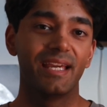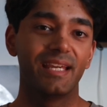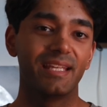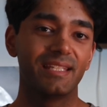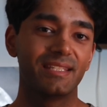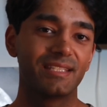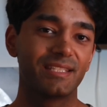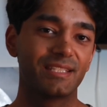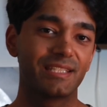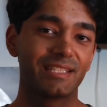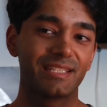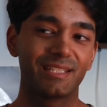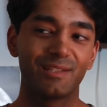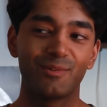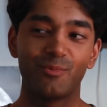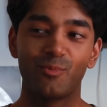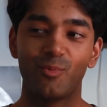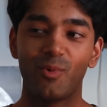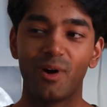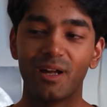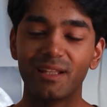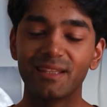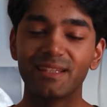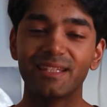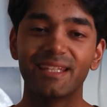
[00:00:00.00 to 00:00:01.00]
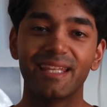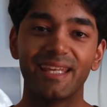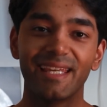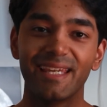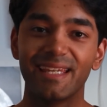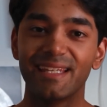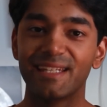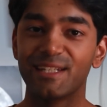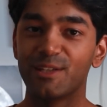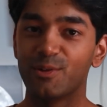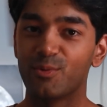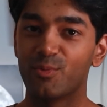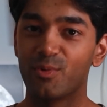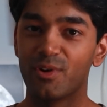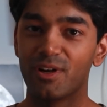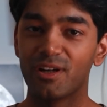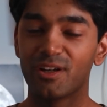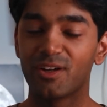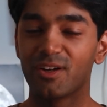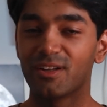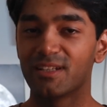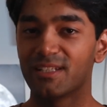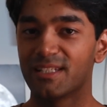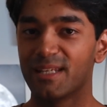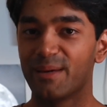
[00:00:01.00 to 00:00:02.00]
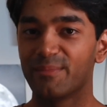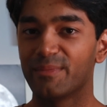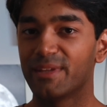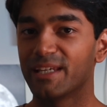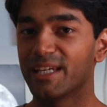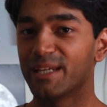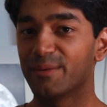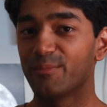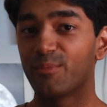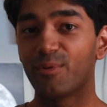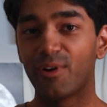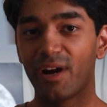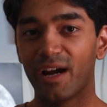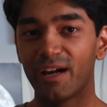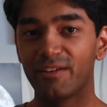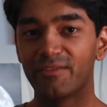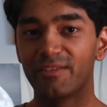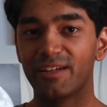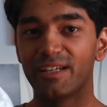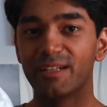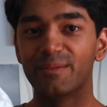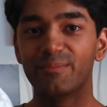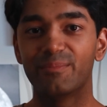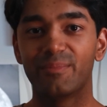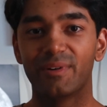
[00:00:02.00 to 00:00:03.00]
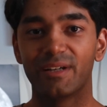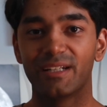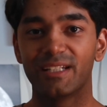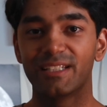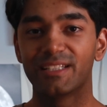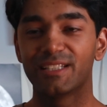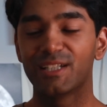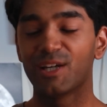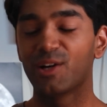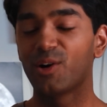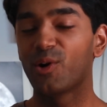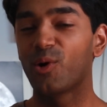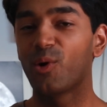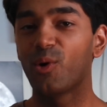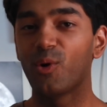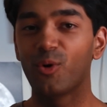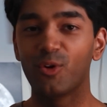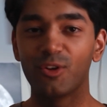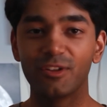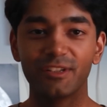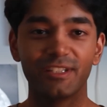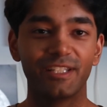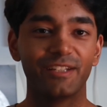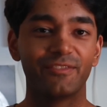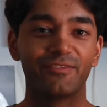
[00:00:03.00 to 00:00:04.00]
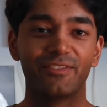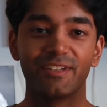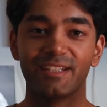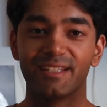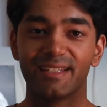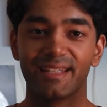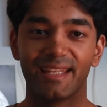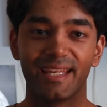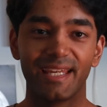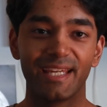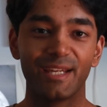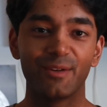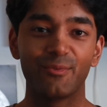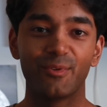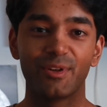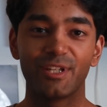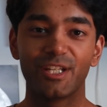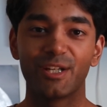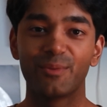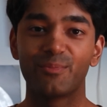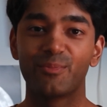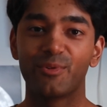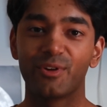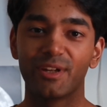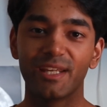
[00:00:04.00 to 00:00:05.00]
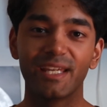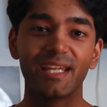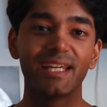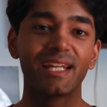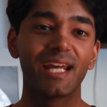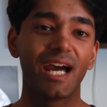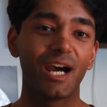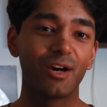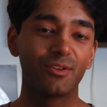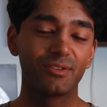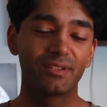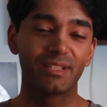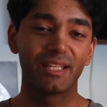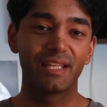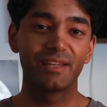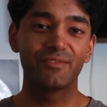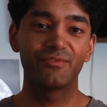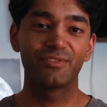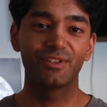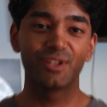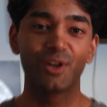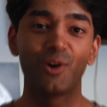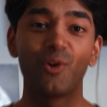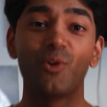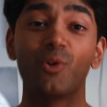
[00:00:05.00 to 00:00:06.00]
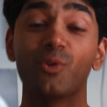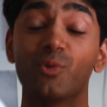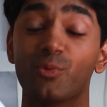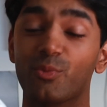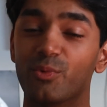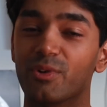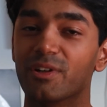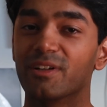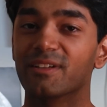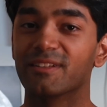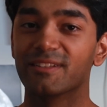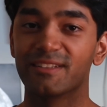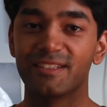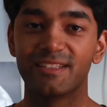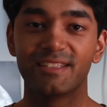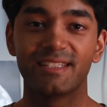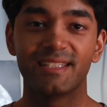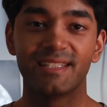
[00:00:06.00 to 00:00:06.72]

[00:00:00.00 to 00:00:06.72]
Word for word: It's one thing to work on something in private, but it's a whole different thing when you're putting it out there for the whole world to